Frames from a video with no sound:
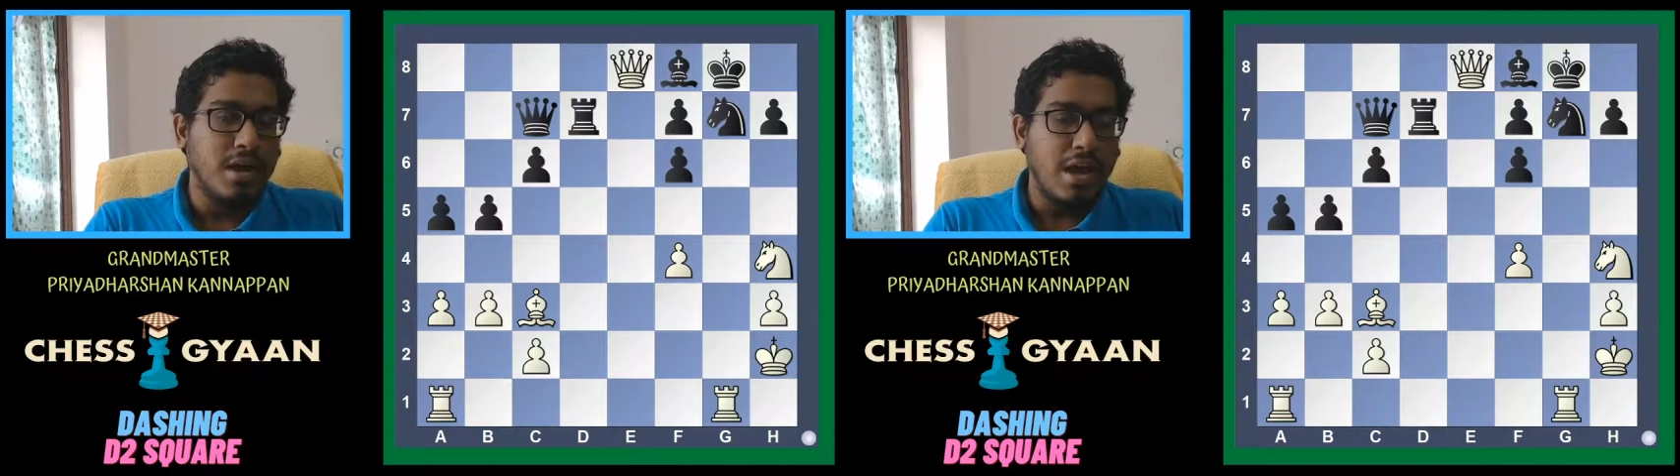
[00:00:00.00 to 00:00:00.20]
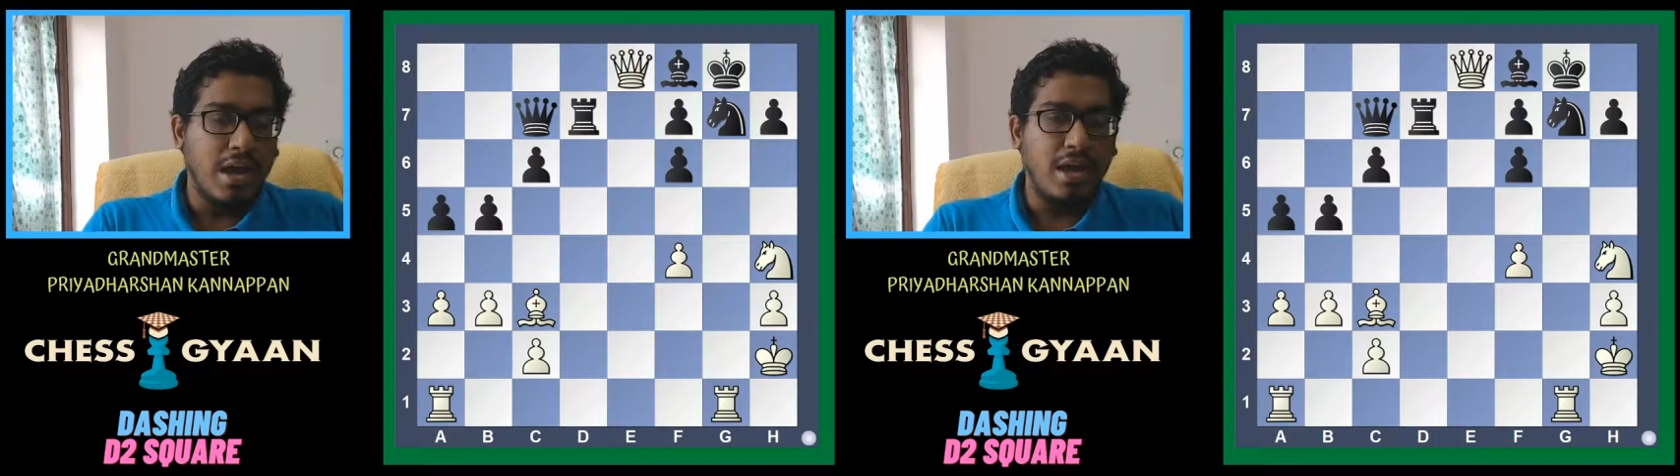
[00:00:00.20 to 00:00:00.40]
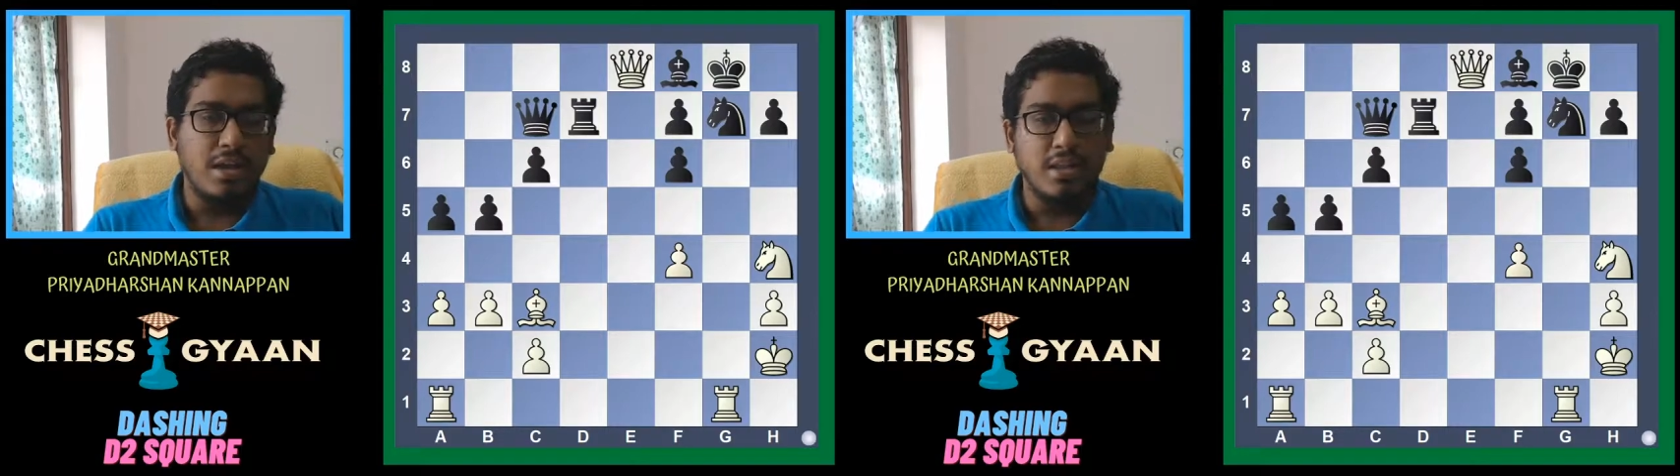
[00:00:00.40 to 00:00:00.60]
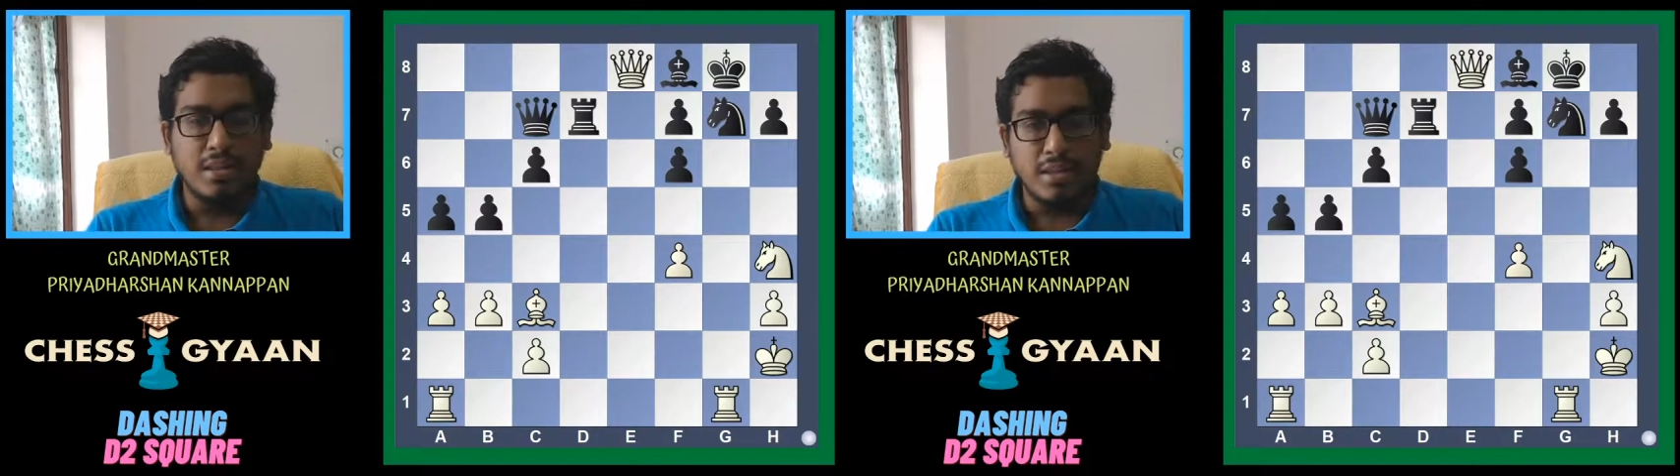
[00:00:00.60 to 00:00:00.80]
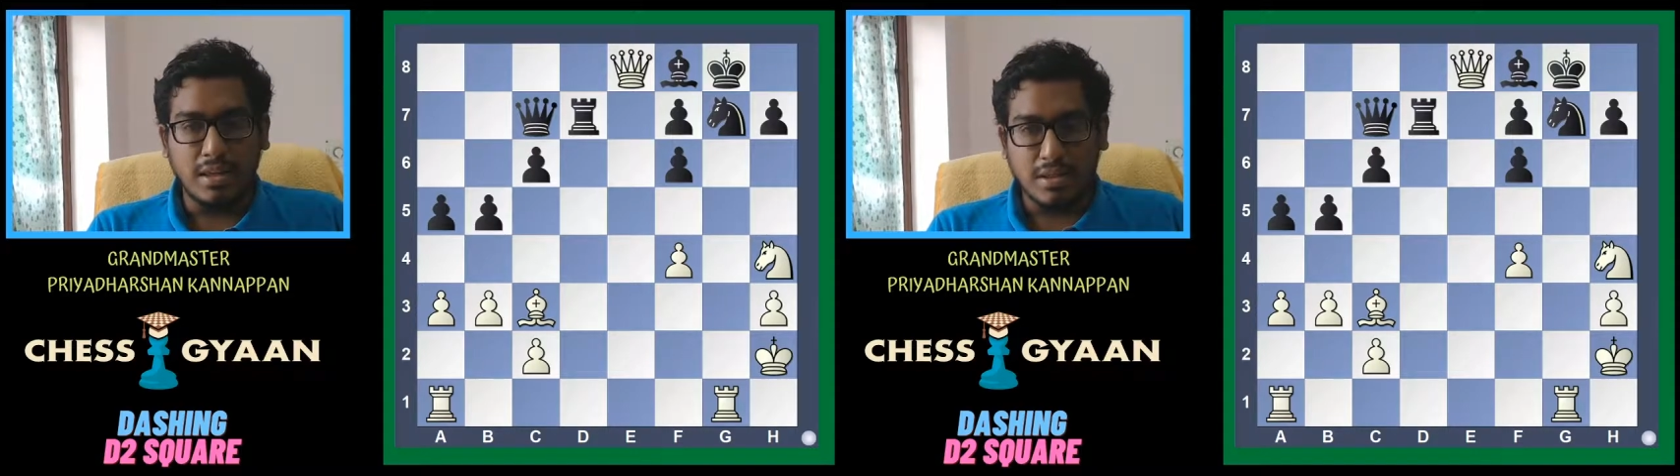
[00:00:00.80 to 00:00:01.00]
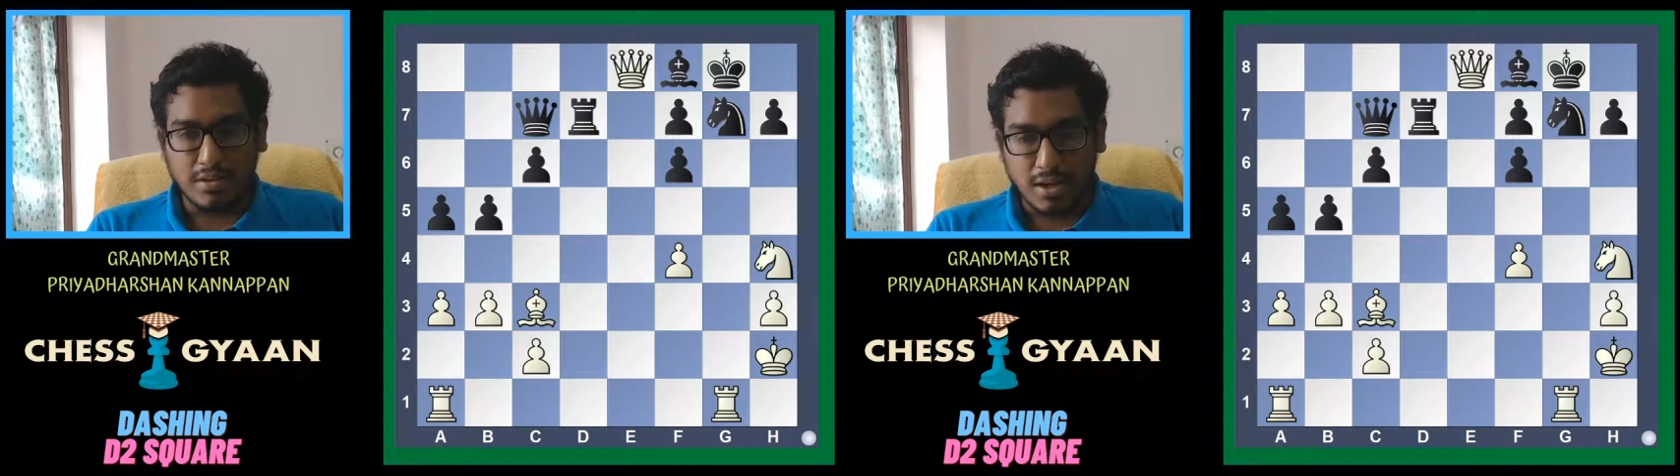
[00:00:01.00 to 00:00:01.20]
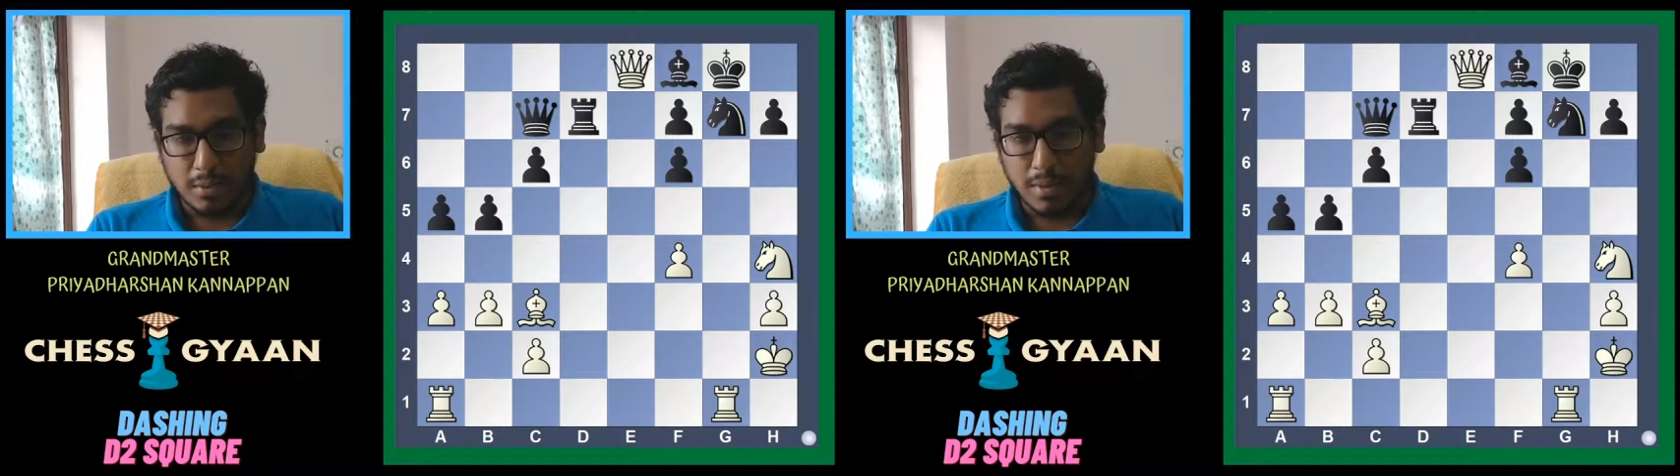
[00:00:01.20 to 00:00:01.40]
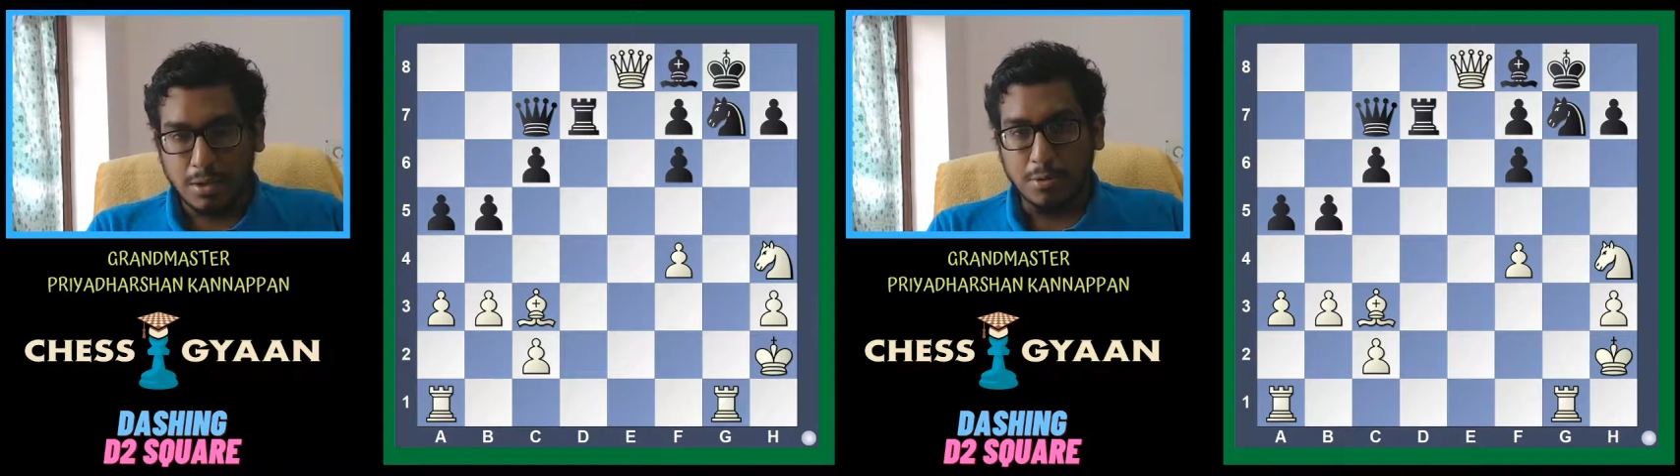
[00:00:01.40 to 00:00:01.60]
And in the checkmate